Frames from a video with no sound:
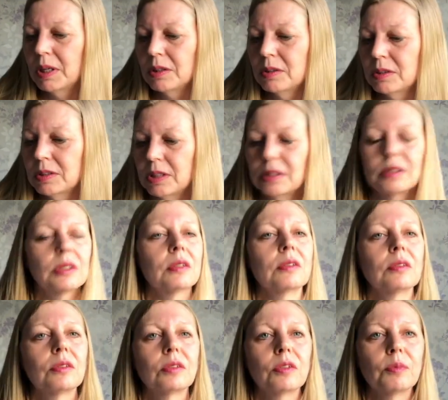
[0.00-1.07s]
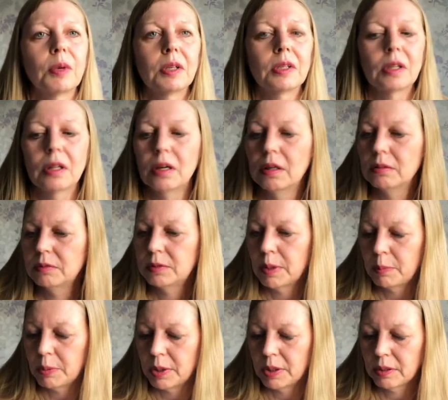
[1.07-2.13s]
I don't tend to spend a lot on
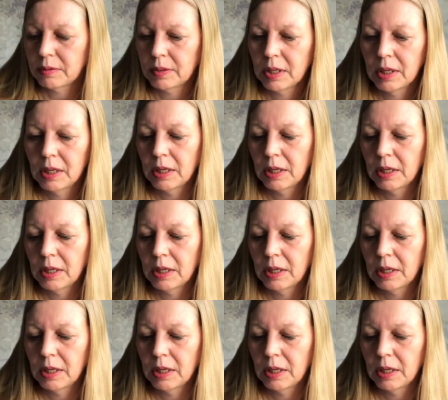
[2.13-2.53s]
fabrics.